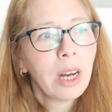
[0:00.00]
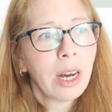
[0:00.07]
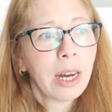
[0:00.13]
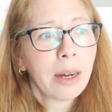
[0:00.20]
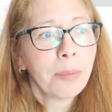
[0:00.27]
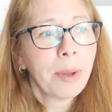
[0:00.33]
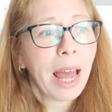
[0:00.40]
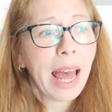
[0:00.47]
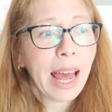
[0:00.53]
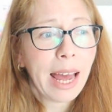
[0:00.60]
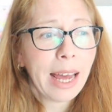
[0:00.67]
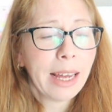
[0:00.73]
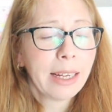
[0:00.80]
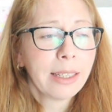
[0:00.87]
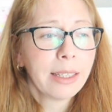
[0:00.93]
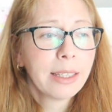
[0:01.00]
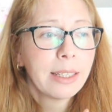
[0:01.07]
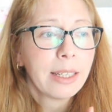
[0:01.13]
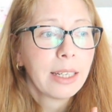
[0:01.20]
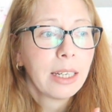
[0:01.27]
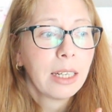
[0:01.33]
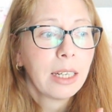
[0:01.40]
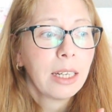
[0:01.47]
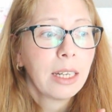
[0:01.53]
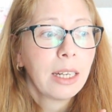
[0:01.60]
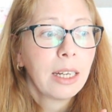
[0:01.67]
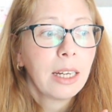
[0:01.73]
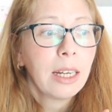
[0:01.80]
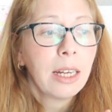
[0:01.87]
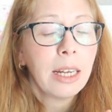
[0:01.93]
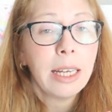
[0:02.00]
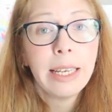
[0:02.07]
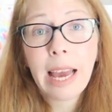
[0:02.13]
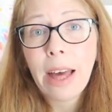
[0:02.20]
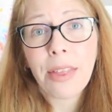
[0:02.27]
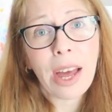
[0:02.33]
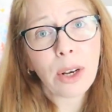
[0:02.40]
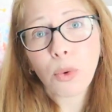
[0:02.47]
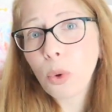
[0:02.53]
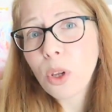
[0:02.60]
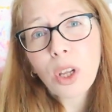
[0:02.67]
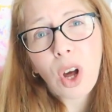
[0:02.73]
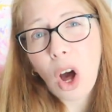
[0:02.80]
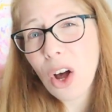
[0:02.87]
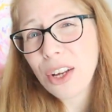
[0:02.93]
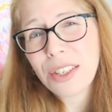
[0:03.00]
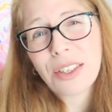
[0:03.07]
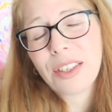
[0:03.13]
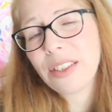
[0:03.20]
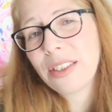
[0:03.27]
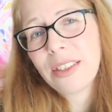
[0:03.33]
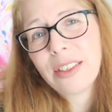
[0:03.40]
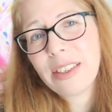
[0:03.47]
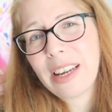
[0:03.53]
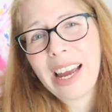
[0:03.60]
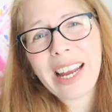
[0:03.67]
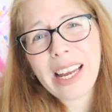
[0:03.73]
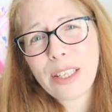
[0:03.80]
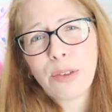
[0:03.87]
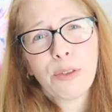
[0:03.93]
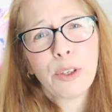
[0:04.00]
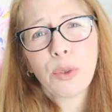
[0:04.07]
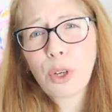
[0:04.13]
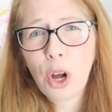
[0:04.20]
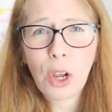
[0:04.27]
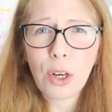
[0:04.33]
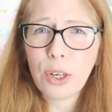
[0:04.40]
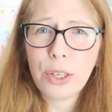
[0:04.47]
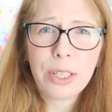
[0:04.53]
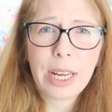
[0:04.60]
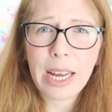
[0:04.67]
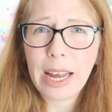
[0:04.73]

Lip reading: And yeah, that will cost, I guess, a few dollars.